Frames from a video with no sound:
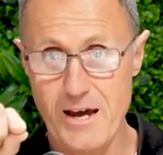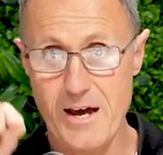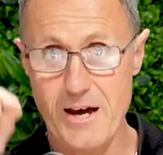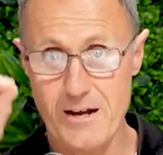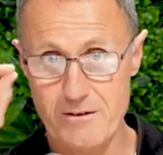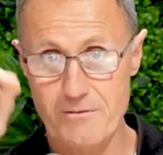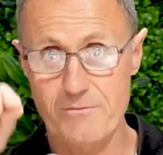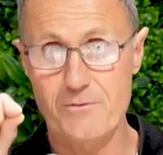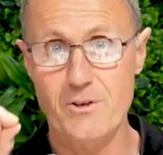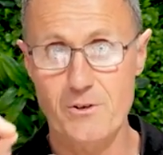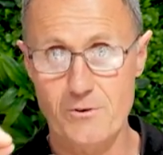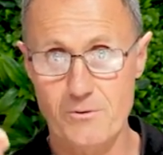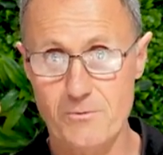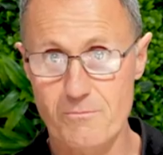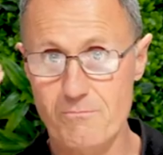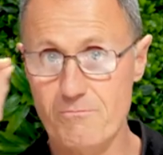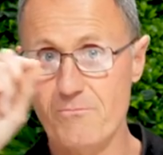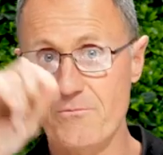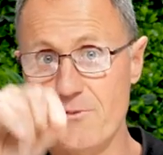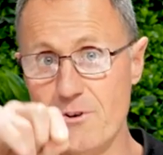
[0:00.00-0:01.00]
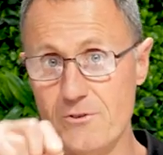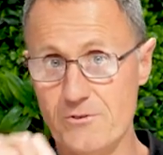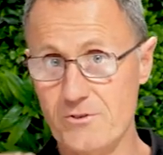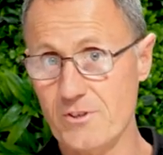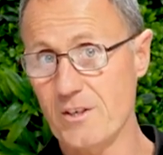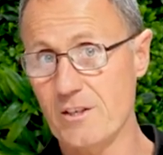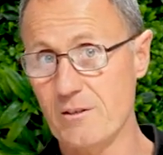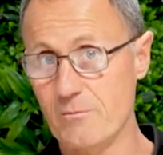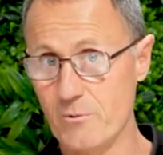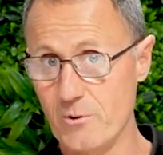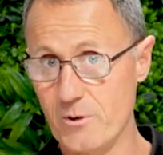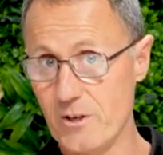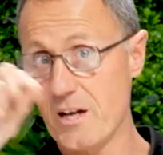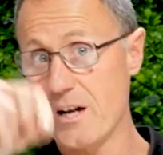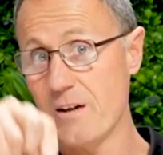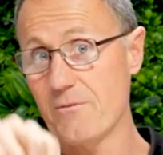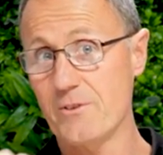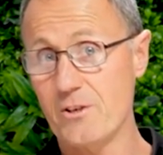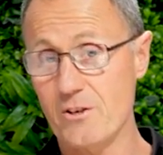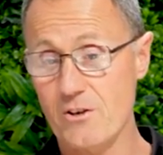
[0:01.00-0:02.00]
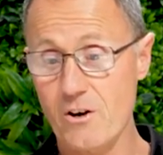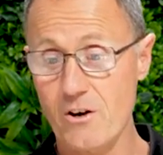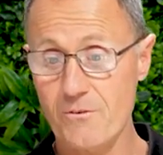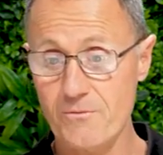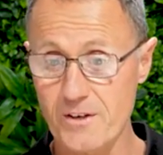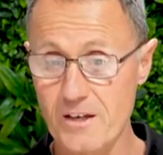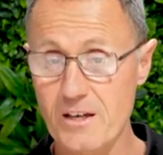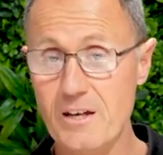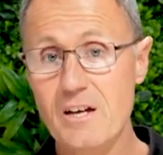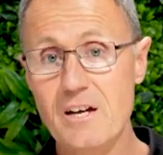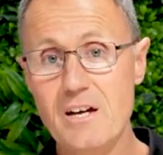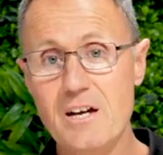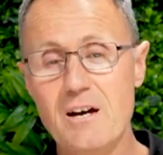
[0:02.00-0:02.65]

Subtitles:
out of you first thing in the morning after your coffee.